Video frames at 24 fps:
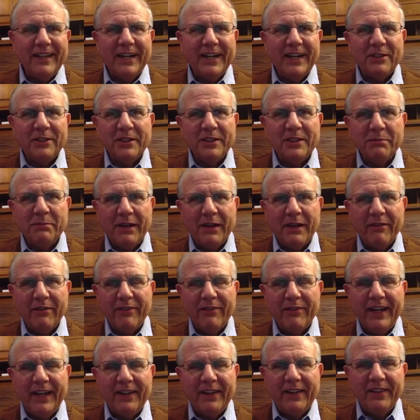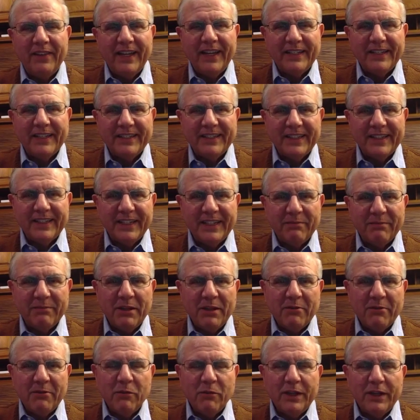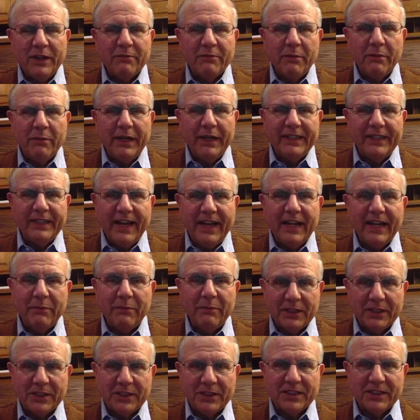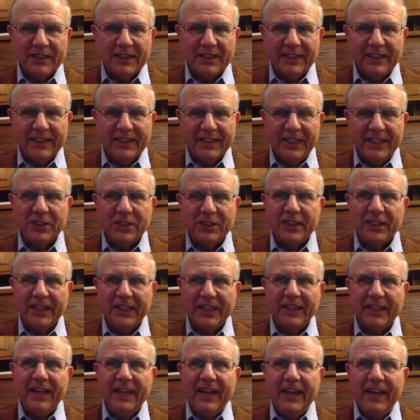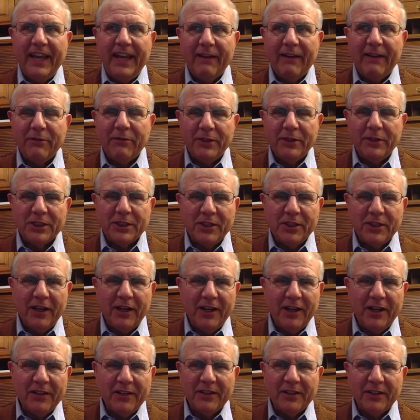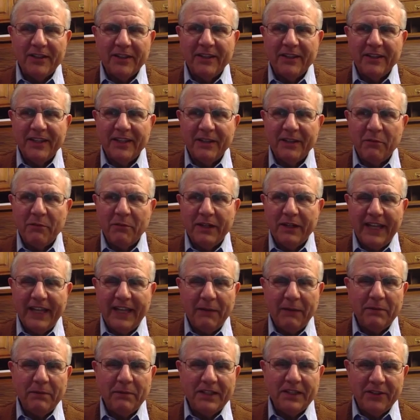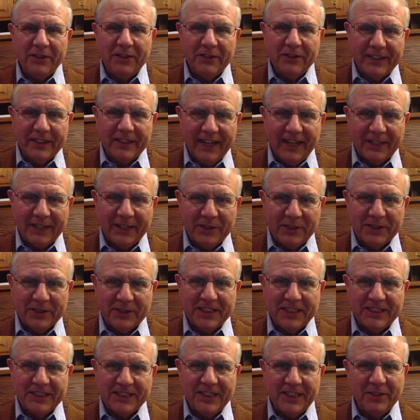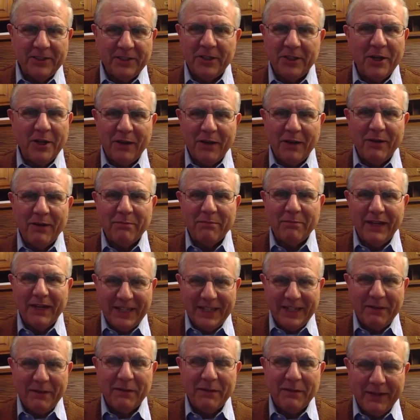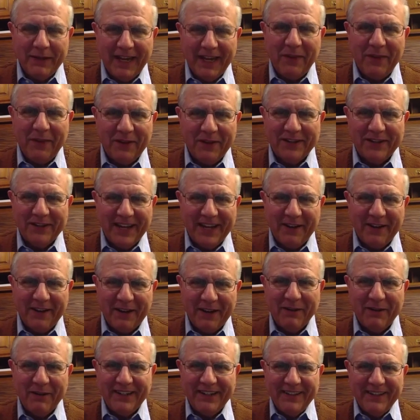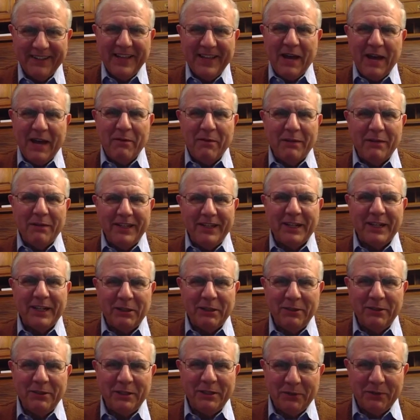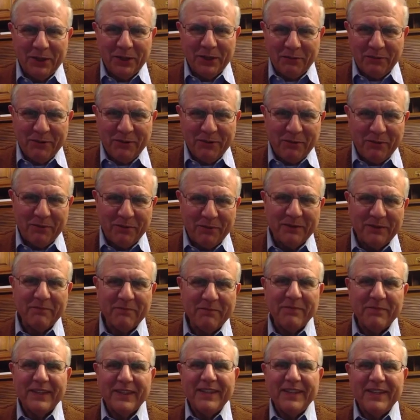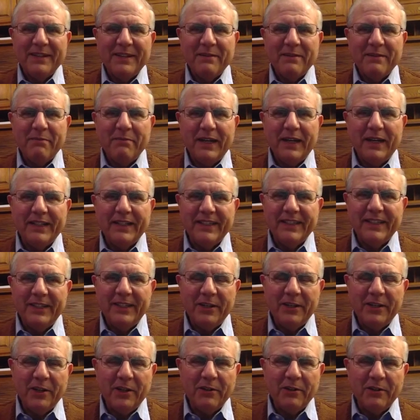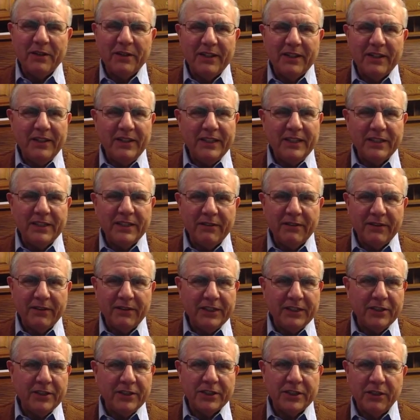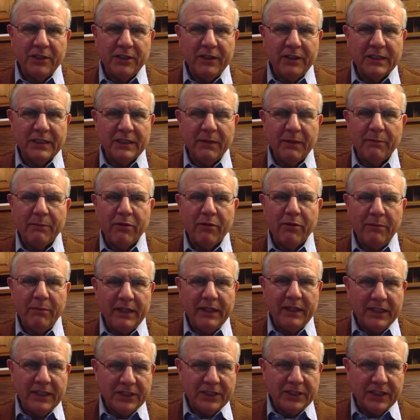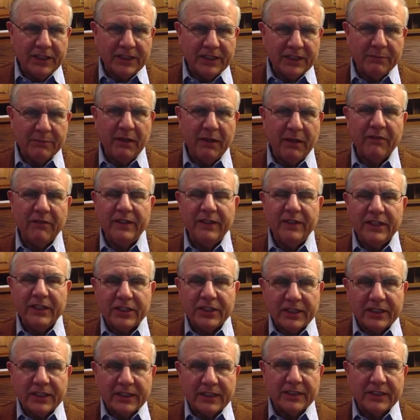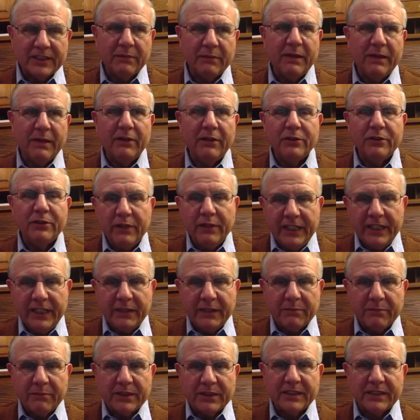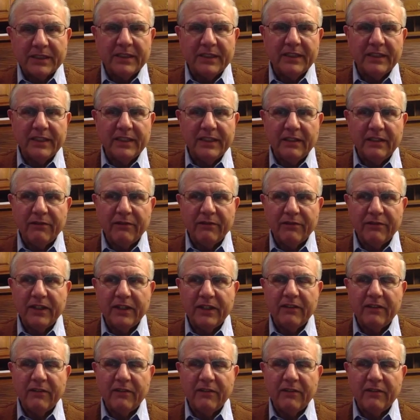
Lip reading: doctor, as a matter of fact, that wanted to remain anonymous initially. After he saw what happened to the other doctors, he said, "No, no, I want my name to be out there now. I want to be included with the group." But these are stories about premonitions, about visions, about dreams of